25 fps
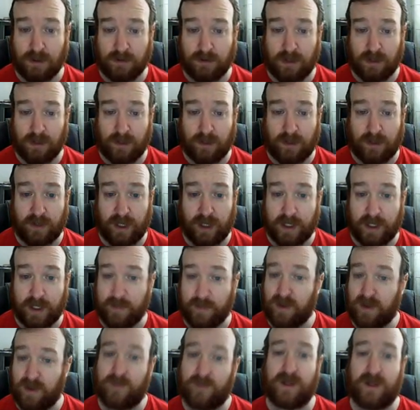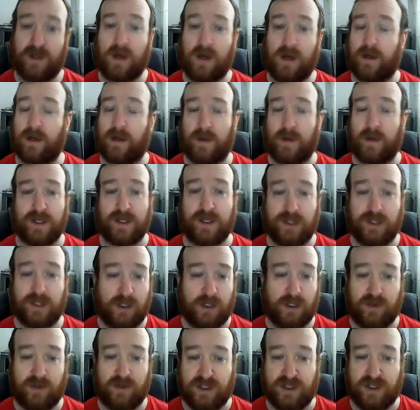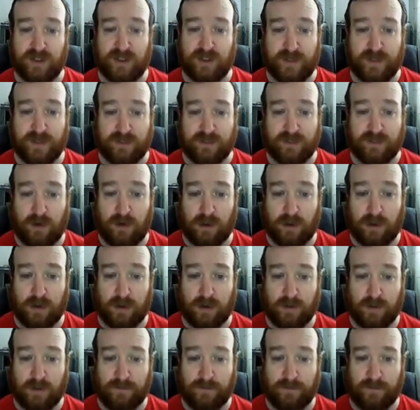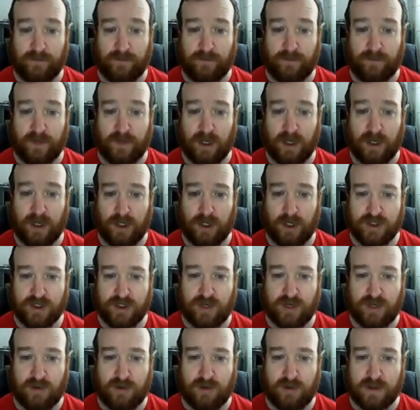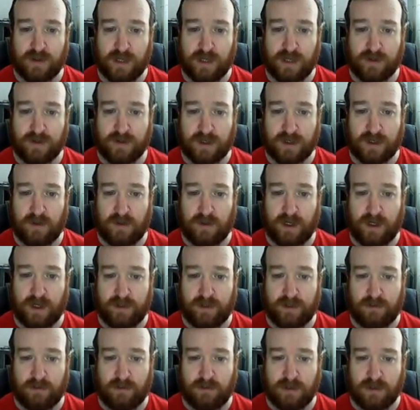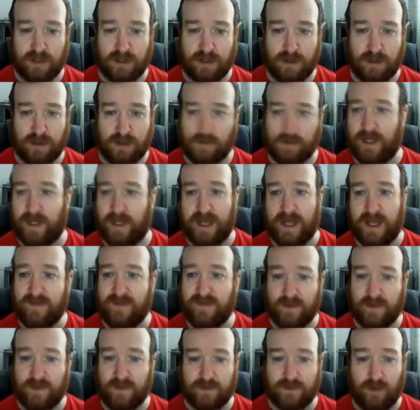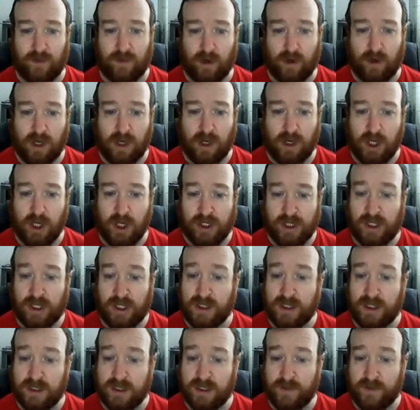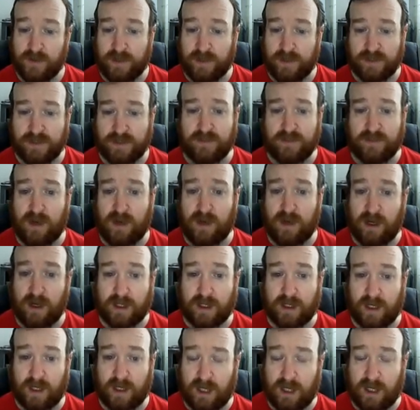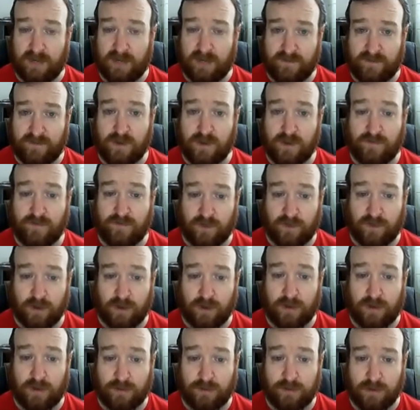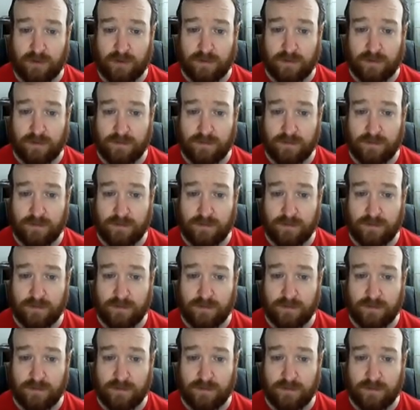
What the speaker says: Okay, it might have been a harder question, you got these 2 bits wrong. So you wrote down solar and you wrote down coal here. Even though it's wrong, you can still get this mark if you follow through.